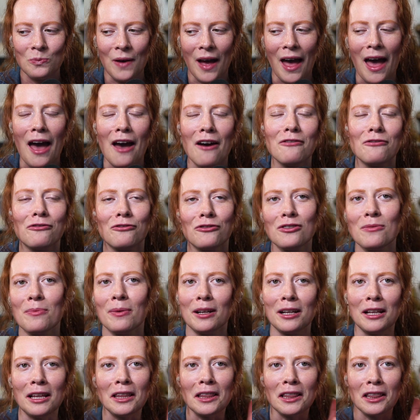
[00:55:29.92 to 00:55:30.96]

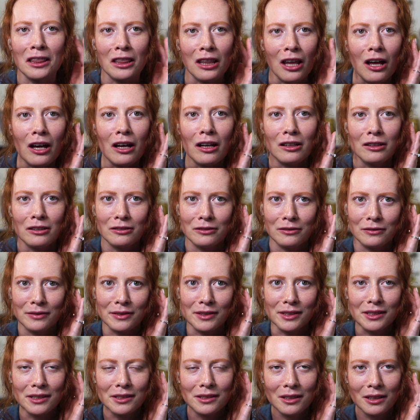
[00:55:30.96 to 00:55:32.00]
everybody
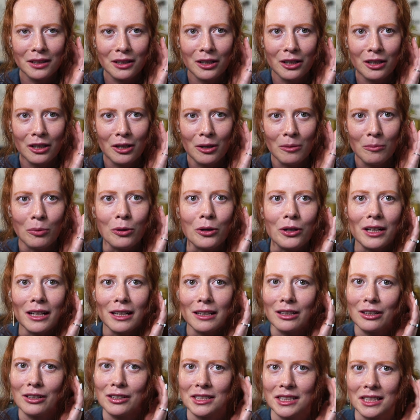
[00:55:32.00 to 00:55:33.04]
loves
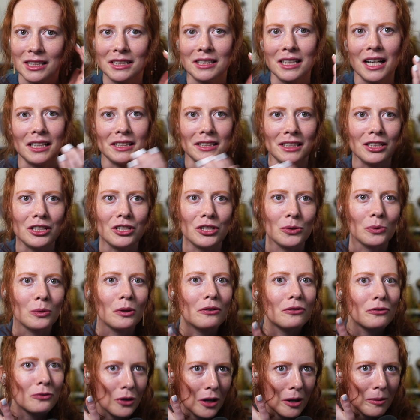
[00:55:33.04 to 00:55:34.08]
putting their success into
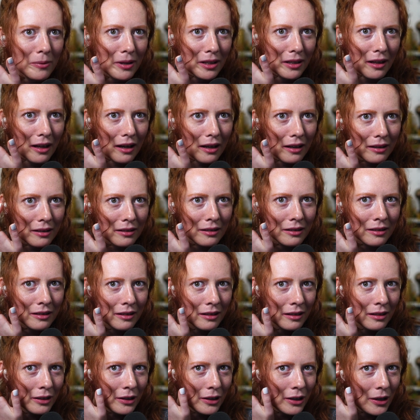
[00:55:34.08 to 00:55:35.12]
a formula,
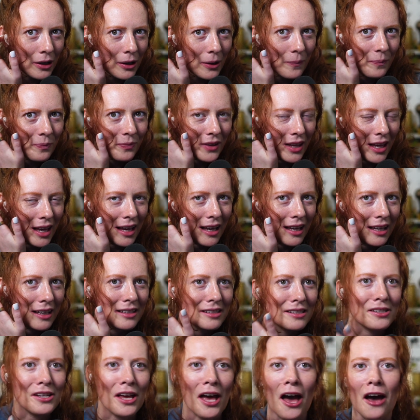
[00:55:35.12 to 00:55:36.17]

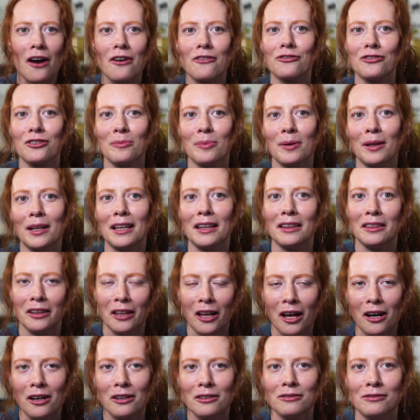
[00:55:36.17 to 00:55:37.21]
and everybody
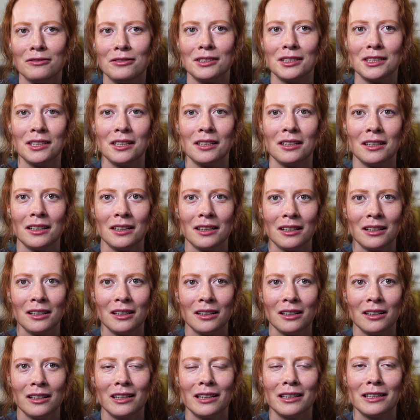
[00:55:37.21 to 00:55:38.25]
loves
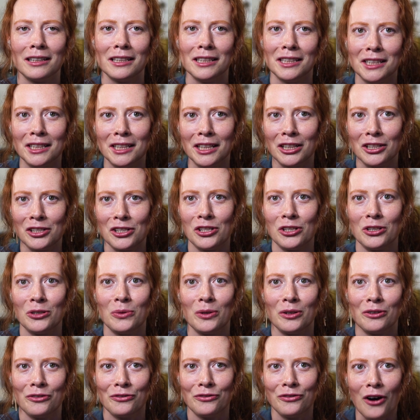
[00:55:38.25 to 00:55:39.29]
listening to
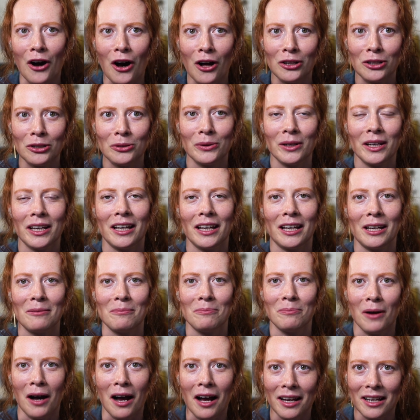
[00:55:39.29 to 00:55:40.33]
and following
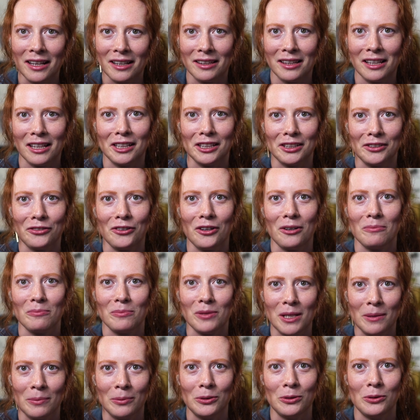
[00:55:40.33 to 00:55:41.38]
and buying things from
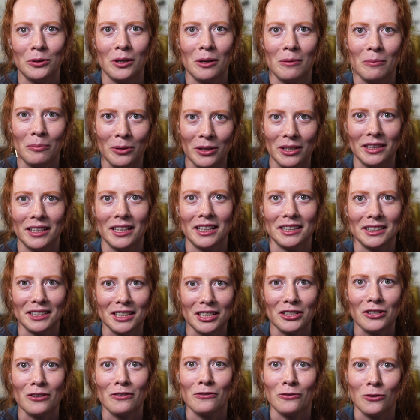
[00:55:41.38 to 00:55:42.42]
people who can put things
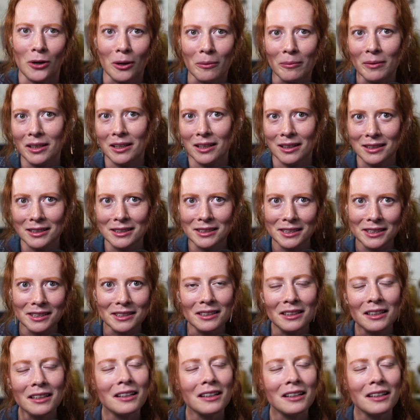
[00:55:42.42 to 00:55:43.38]
into formulas